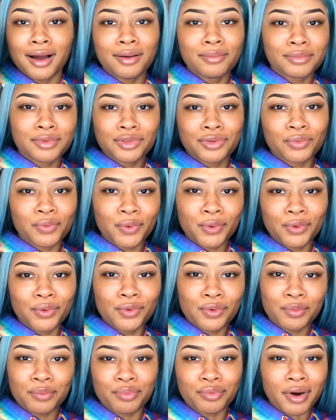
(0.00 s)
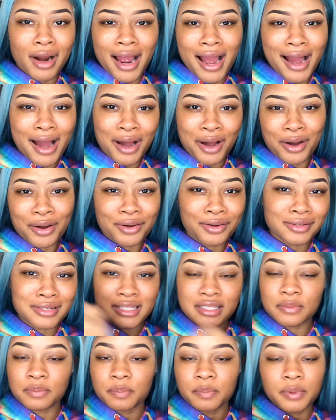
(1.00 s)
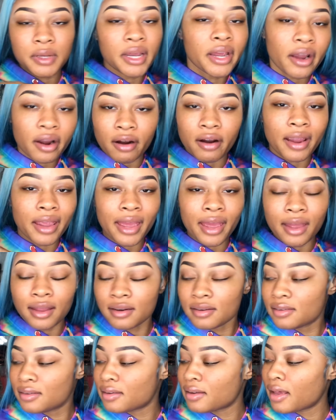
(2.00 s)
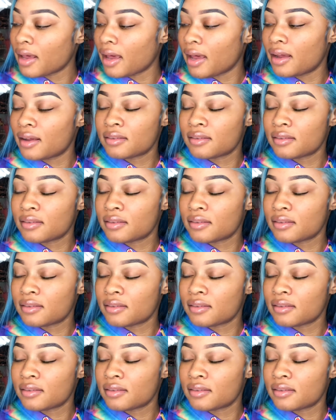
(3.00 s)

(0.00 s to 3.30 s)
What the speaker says: come through brows, period. Okay,